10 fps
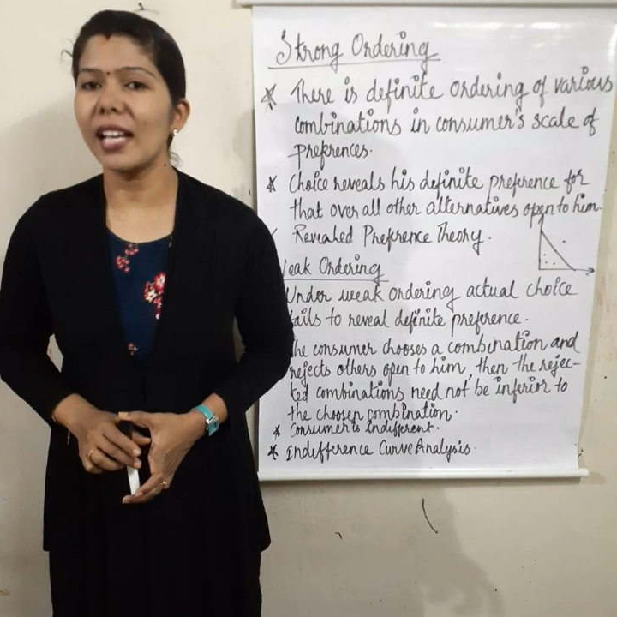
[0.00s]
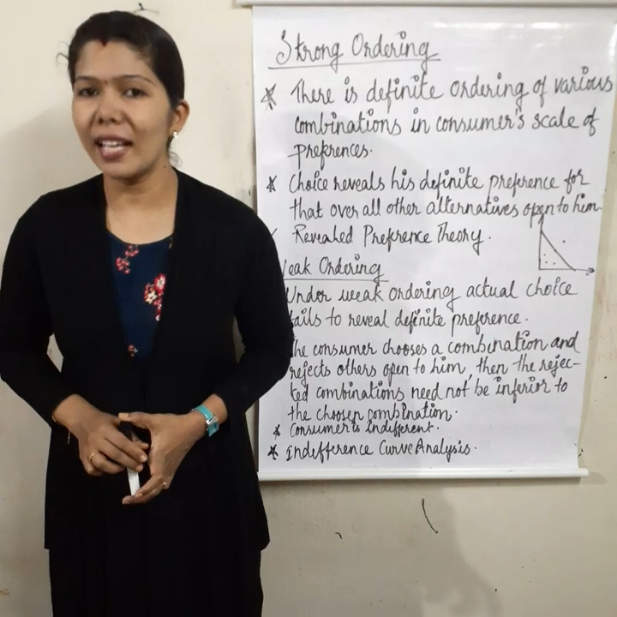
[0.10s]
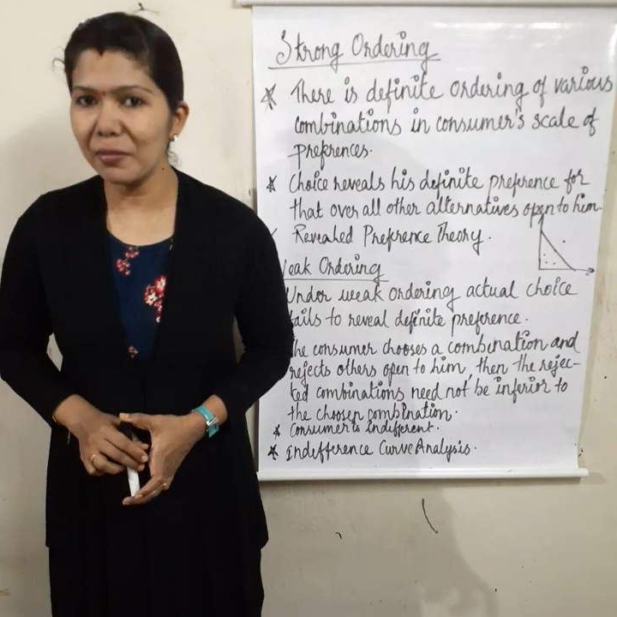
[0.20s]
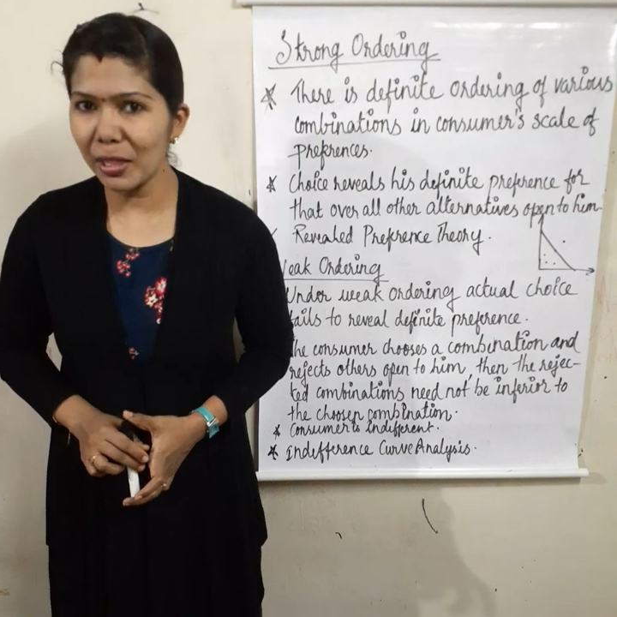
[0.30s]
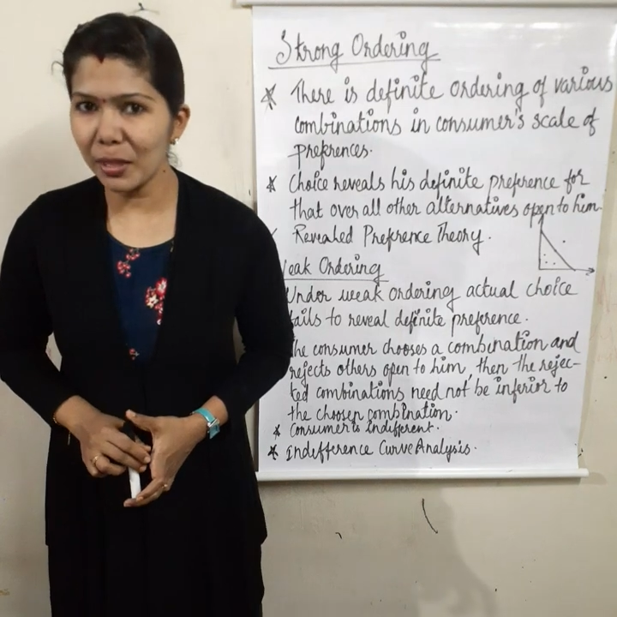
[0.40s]

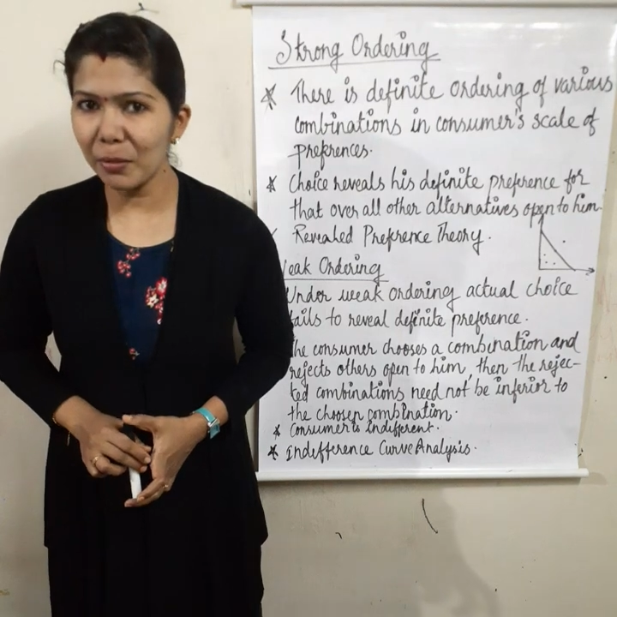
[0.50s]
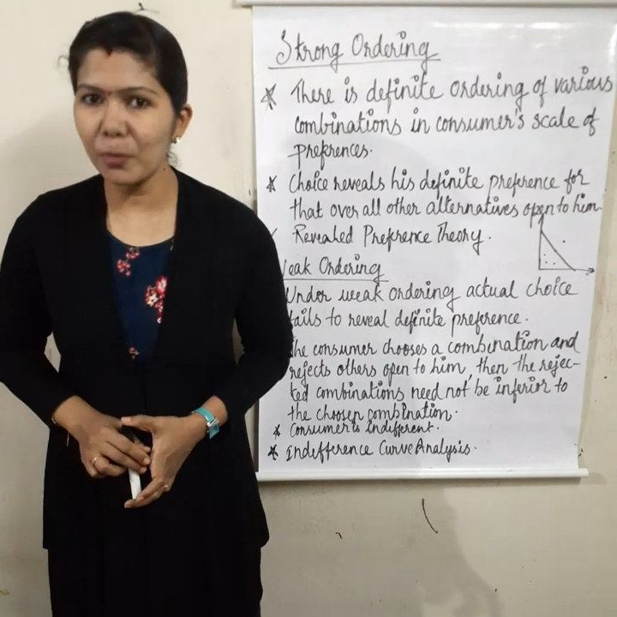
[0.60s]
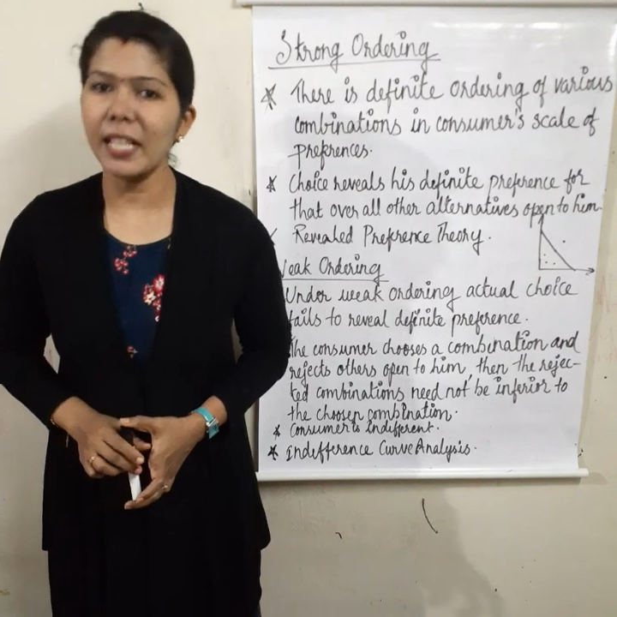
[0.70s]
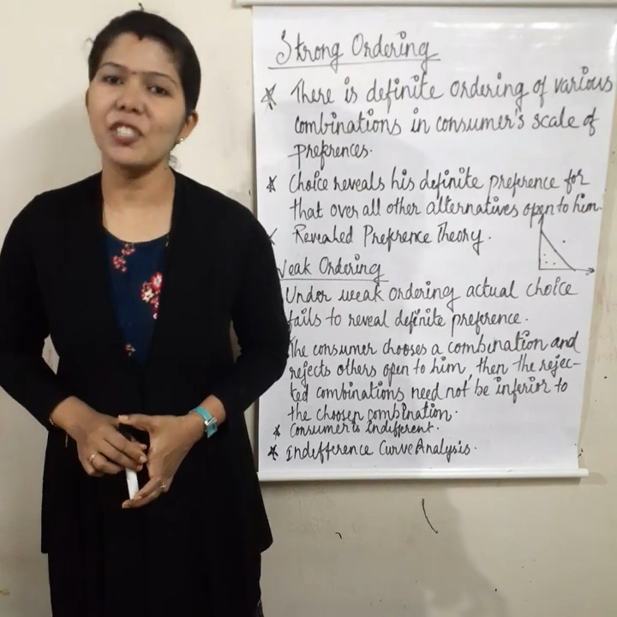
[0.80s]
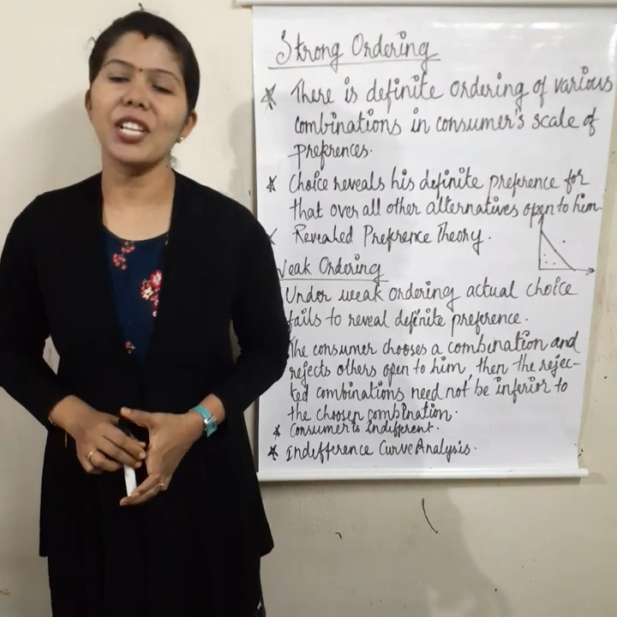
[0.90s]
and welcome to
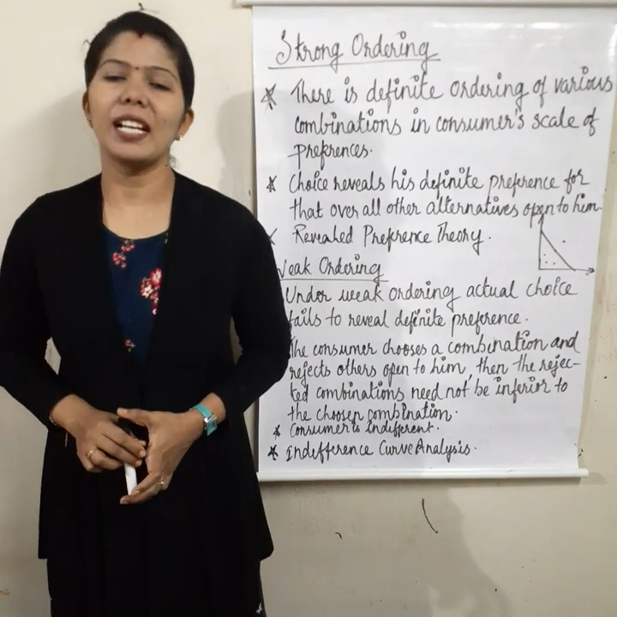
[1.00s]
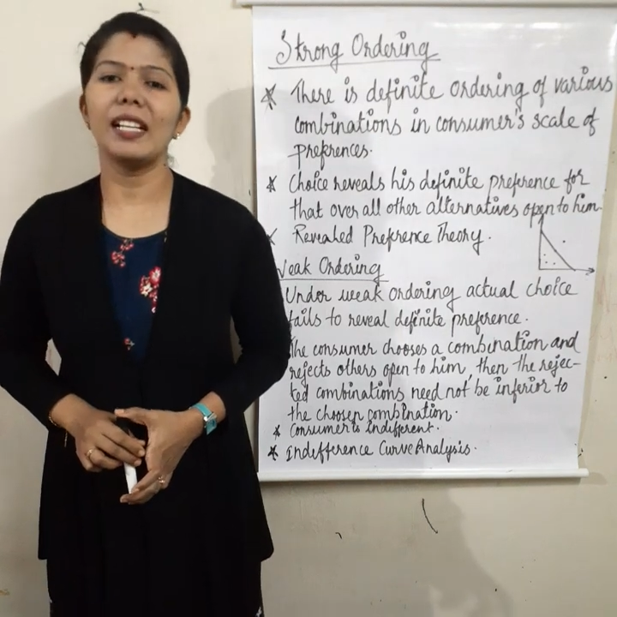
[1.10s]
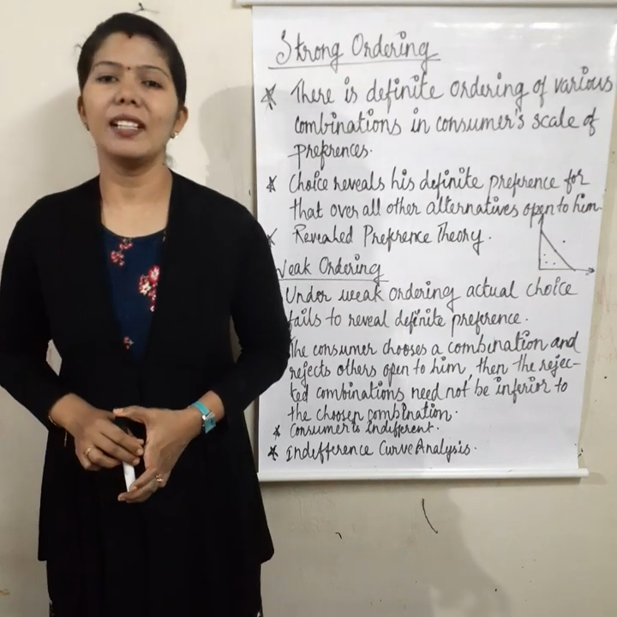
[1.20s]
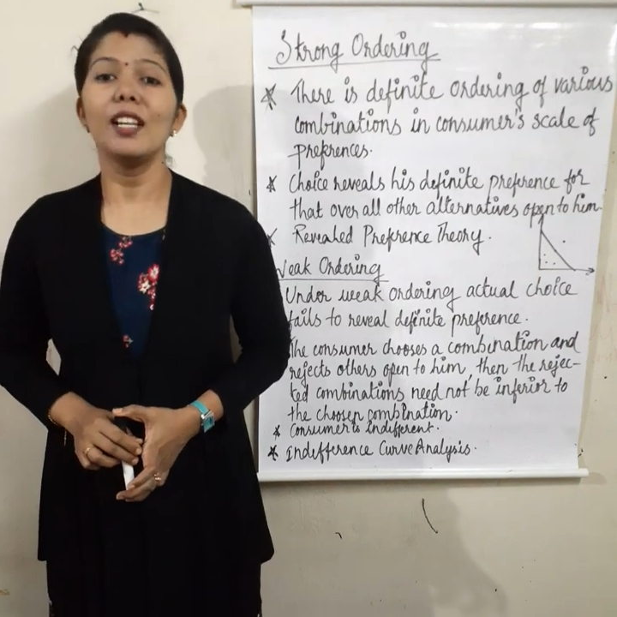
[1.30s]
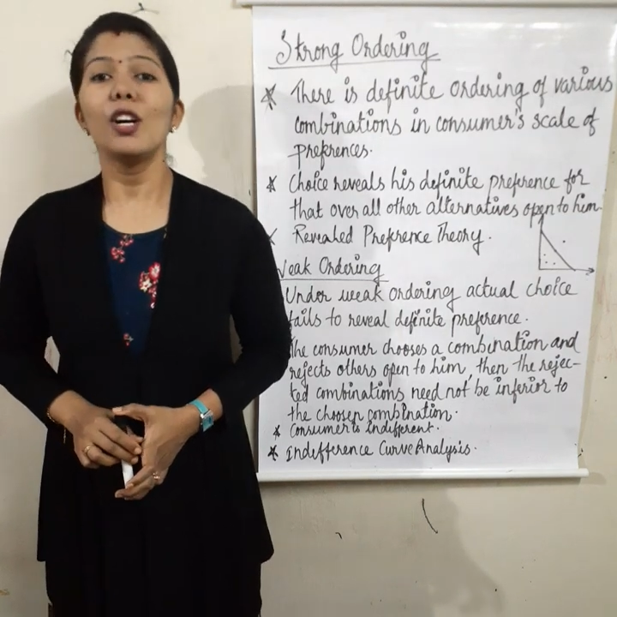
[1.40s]
my
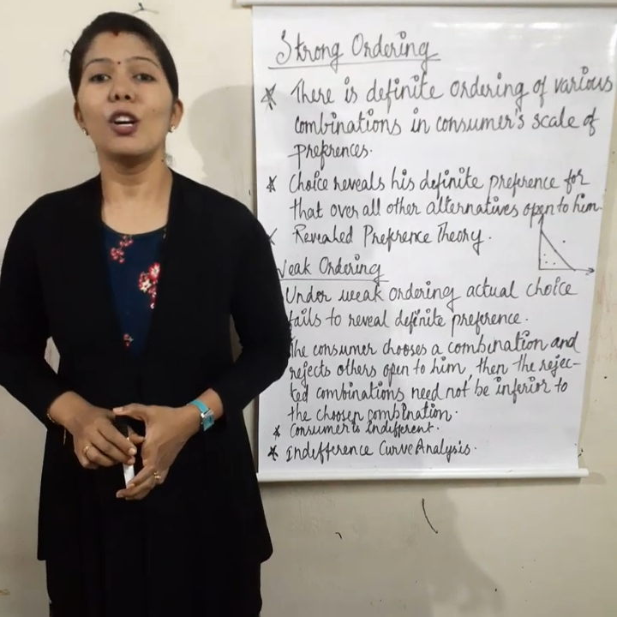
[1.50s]
channel.